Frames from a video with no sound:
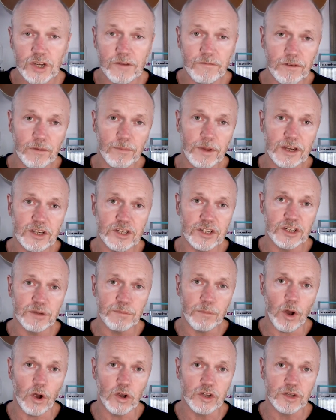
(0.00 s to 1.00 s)
information as
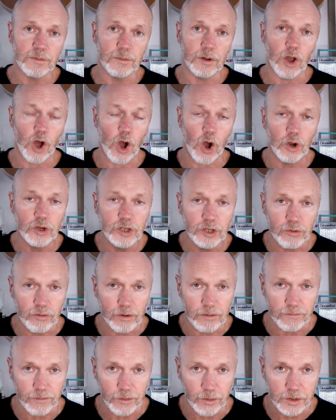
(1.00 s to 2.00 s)
possible on your
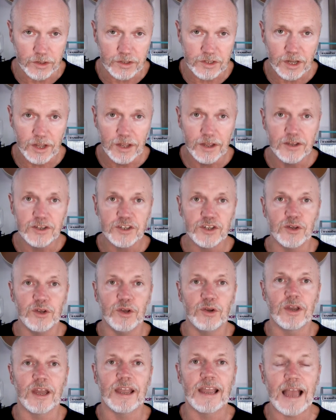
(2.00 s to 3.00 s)
invoice so
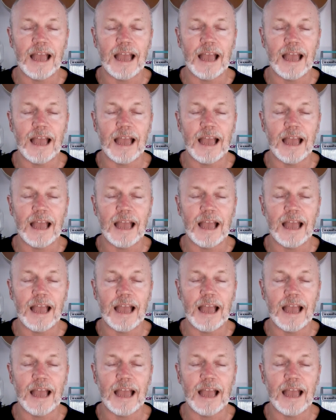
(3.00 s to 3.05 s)
you can